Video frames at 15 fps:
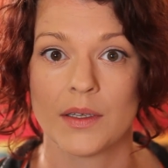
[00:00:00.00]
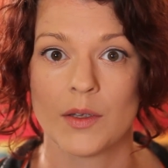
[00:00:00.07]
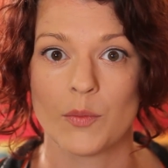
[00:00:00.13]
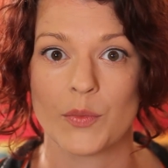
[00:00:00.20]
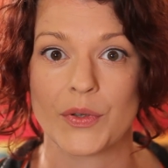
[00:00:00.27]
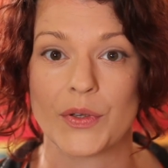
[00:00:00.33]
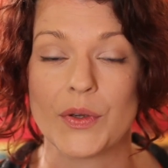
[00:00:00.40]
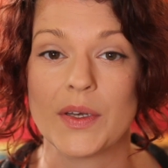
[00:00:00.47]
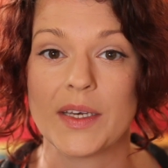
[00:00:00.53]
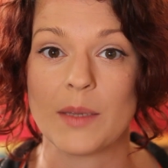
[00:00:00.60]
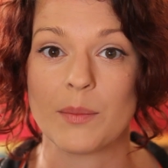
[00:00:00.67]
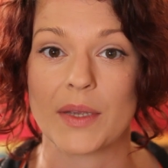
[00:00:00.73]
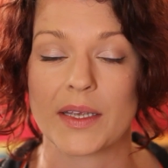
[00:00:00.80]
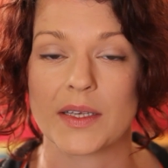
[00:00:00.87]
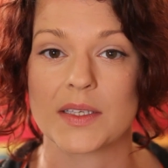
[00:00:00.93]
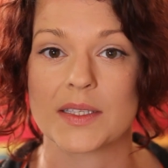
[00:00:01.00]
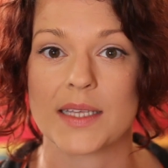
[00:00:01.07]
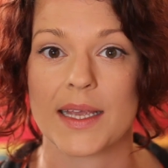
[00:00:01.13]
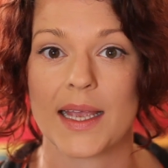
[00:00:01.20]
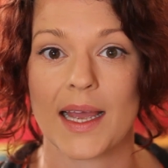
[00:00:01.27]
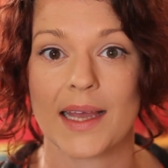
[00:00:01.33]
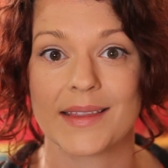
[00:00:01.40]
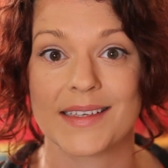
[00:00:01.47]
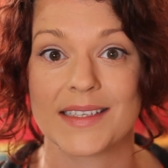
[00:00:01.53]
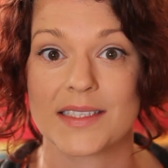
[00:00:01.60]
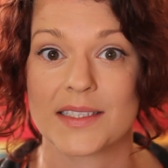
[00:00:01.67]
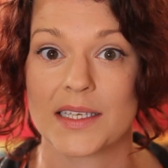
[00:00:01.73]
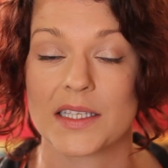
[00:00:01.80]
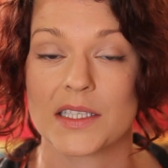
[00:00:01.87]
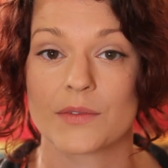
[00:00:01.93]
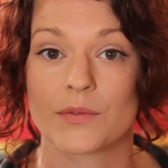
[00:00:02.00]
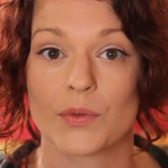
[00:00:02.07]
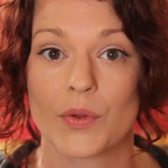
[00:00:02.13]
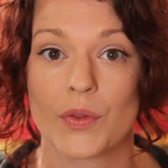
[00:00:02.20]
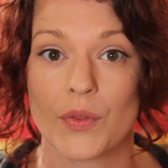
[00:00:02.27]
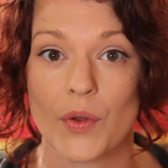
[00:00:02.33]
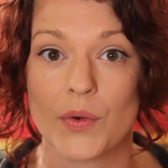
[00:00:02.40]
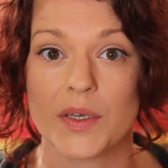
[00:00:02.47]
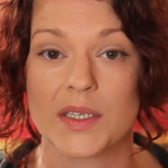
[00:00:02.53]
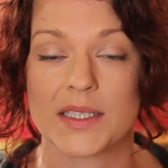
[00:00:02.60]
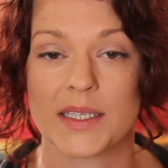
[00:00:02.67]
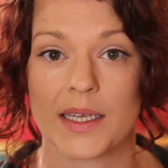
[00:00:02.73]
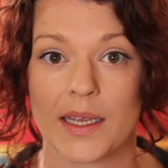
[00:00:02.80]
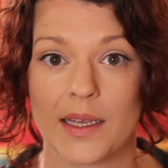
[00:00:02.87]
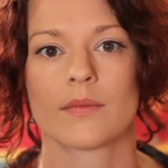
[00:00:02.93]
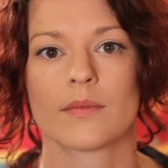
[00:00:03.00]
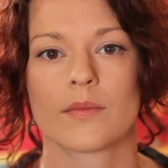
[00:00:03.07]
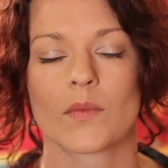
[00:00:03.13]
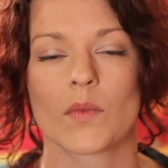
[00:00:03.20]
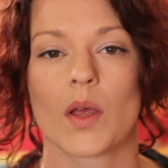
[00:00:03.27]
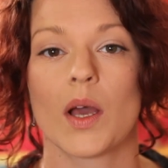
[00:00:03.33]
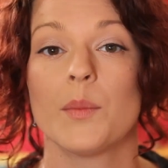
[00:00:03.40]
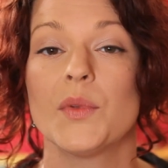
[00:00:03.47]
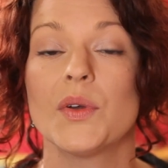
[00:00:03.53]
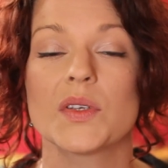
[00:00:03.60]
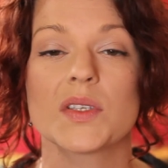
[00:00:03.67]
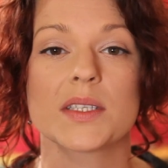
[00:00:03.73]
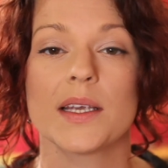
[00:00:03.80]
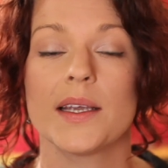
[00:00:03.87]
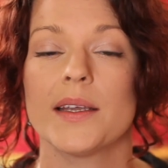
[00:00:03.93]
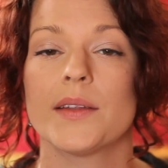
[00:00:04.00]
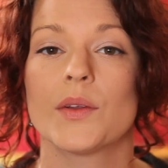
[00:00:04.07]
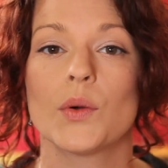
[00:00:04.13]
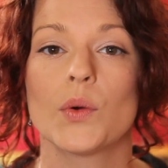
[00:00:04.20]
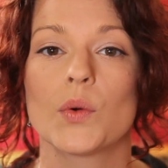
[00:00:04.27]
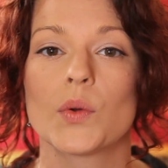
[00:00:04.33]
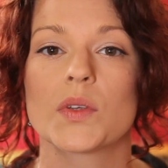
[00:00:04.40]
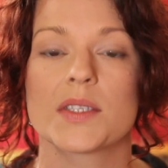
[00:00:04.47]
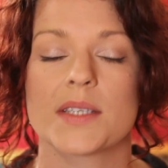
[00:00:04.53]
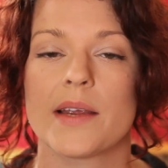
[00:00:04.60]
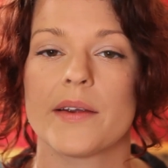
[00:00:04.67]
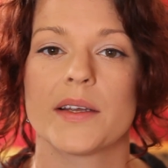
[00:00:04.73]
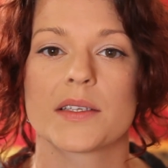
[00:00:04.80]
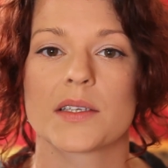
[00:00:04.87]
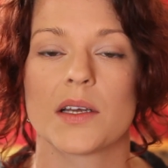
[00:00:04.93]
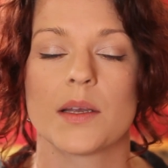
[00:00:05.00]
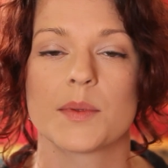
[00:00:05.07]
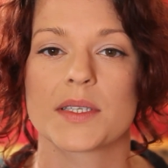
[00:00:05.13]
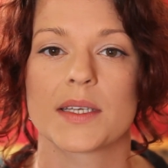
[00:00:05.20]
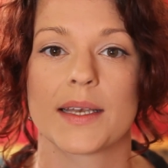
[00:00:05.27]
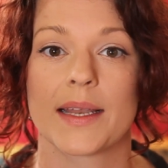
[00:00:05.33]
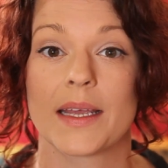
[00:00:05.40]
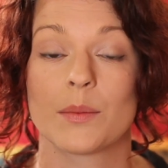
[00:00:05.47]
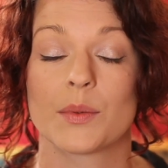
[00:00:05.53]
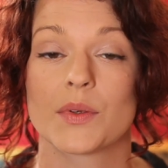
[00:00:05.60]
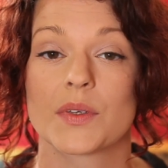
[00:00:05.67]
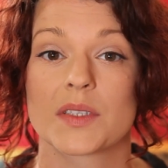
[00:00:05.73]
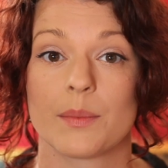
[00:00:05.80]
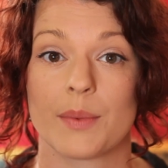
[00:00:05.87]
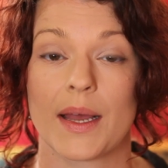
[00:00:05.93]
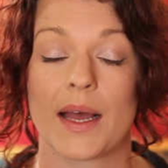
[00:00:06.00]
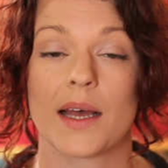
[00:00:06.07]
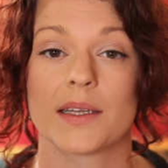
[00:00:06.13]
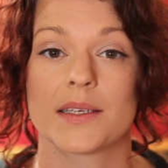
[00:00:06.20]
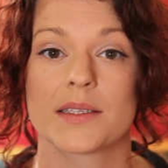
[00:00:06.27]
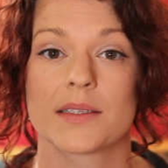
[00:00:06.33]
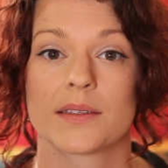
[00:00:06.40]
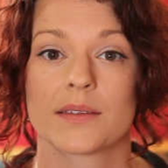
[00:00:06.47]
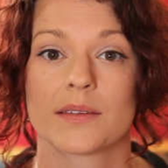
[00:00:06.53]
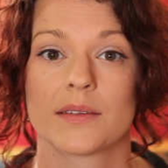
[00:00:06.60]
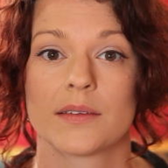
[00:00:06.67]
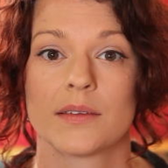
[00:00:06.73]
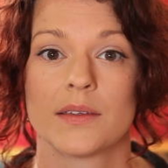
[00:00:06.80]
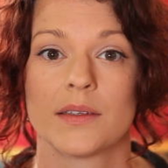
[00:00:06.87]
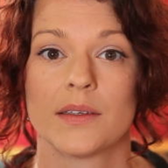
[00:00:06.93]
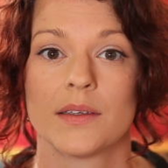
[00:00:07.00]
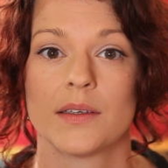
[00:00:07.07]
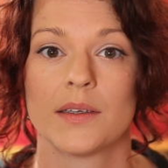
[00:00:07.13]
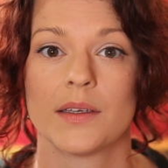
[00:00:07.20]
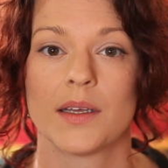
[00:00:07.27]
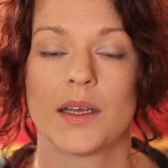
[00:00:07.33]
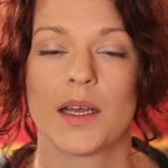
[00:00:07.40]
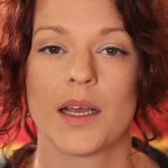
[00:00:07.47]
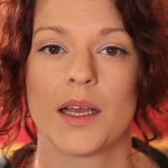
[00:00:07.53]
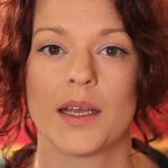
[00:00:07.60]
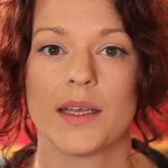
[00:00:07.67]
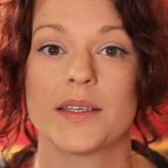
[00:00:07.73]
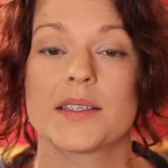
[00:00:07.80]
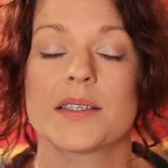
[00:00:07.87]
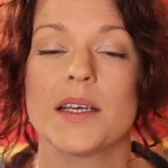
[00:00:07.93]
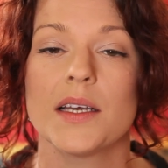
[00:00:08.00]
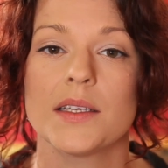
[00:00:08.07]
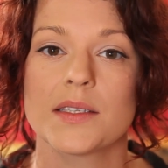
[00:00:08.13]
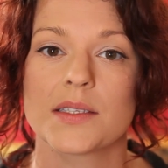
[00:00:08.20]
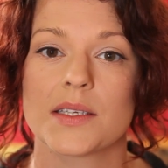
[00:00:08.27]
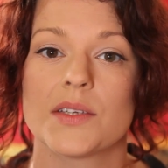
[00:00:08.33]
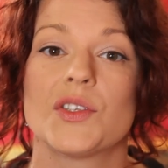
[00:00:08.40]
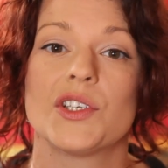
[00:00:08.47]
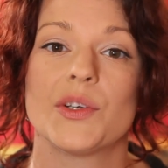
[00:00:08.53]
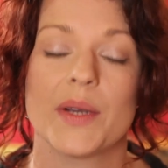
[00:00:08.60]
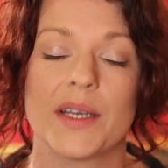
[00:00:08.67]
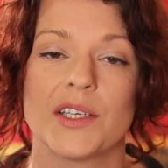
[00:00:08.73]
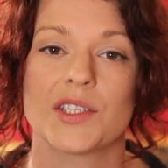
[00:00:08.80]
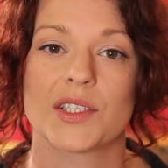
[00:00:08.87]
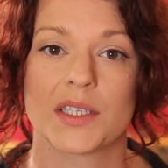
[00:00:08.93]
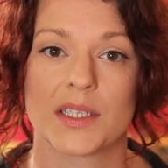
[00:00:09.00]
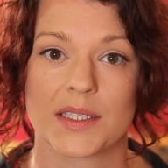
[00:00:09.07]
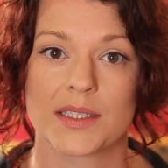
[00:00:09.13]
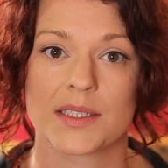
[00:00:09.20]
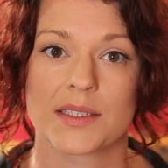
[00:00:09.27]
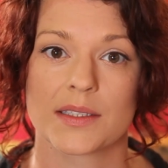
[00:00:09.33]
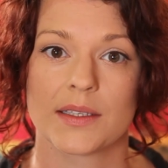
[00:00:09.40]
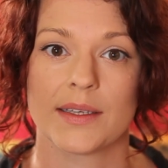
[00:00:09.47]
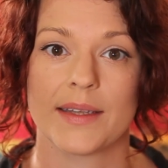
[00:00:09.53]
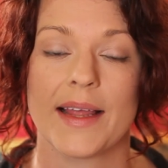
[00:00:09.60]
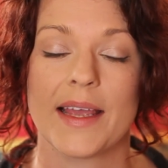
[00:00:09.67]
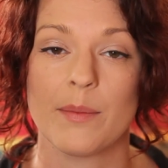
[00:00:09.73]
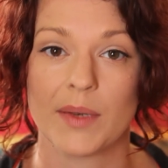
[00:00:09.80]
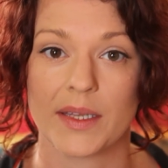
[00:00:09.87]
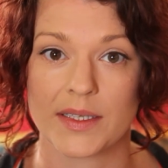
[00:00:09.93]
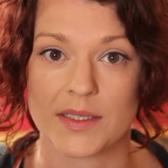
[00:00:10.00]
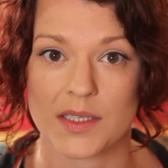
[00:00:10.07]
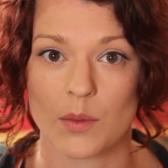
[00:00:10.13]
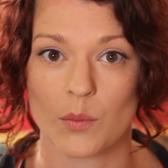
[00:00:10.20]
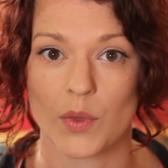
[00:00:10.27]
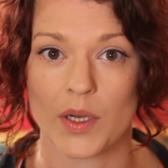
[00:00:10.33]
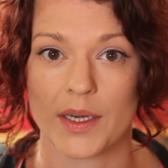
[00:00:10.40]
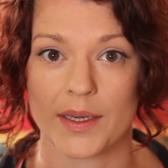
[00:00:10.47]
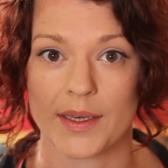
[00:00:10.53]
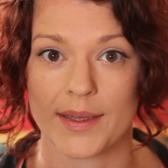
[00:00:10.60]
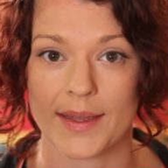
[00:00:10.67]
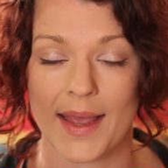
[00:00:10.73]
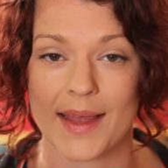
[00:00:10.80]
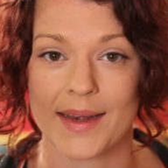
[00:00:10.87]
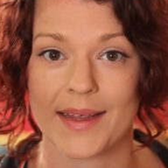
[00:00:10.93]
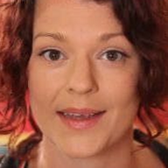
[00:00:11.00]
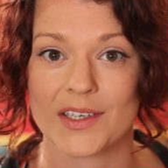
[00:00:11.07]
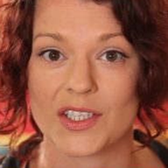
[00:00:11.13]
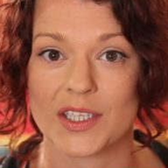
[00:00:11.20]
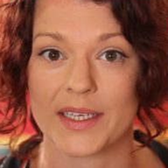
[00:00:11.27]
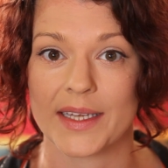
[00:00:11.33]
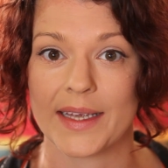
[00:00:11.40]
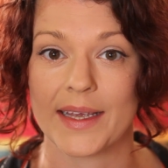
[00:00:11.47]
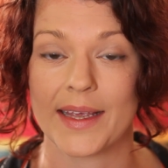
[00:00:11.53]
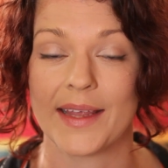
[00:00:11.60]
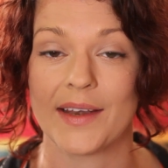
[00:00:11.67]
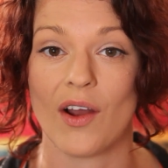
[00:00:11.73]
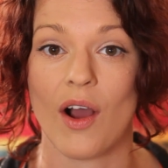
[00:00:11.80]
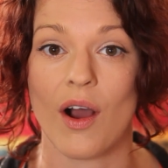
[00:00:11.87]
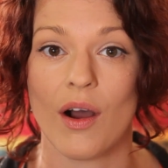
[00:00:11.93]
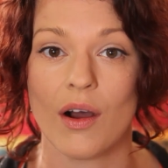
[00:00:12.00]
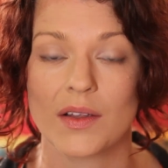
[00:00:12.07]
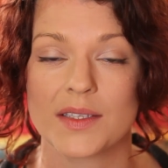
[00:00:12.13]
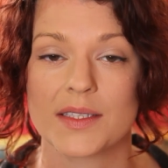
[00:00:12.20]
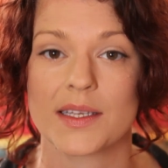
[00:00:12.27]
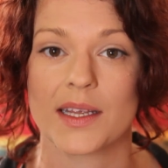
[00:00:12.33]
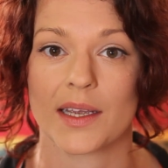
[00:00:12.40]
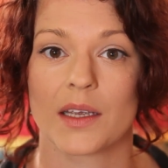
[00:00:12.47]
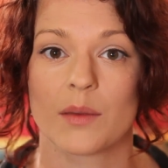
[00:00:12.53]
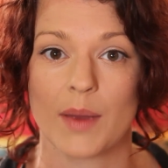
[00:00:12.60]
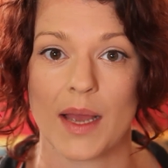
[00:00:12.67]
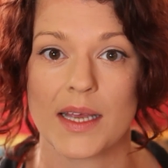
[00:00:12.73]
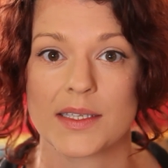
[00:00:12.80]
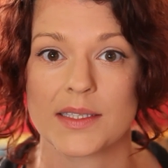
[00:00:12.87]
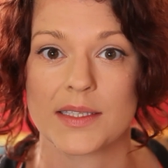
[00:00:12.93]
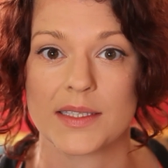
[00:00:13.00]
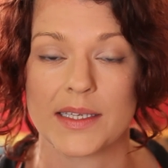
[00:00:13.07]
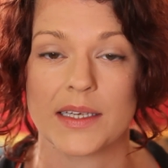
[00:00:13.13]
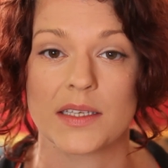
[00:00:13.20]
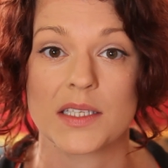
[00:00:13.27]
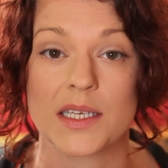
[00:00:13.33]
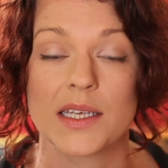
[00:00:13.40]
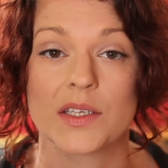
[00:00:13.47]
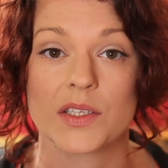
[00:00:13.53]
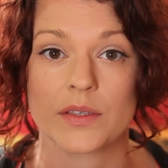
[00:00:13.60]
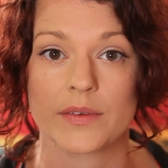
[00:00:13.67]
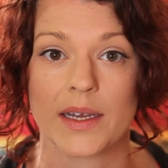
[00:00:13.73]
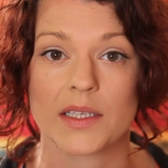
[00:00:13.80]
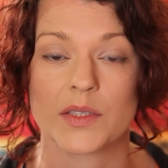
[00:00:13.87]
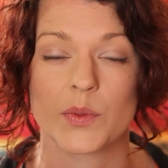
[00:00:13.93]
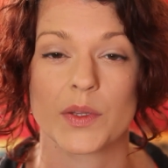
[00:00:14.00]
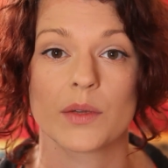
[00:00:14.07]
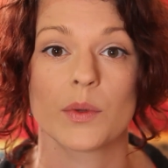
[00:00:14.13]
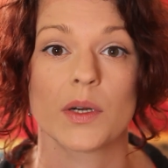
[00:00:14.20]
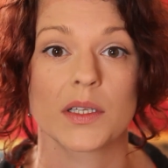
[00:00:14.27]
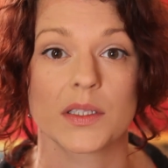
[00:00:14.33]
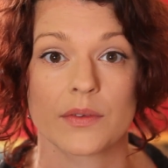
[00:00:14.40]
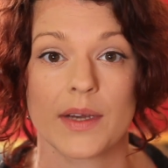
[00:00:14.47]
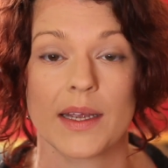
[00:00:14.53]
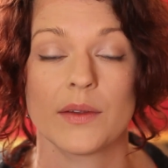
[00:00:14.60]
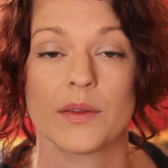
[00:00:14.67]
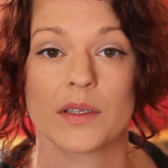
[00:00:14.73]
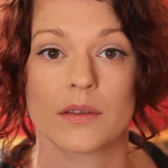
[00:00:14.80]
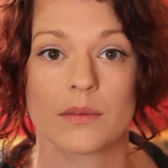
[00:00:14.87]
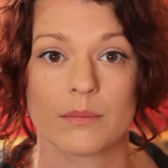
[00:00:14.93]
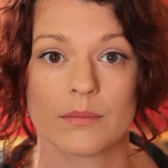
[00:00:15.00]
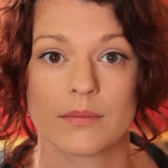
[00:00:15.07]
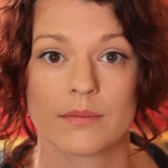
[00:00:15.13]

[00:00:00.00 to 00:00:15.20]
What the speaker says: purely because they had this sense of authority. I'm not saying that all stereotypes and labels are bad. In certain situations, labeling someone can actually enhance their capacity to interact with the world around them.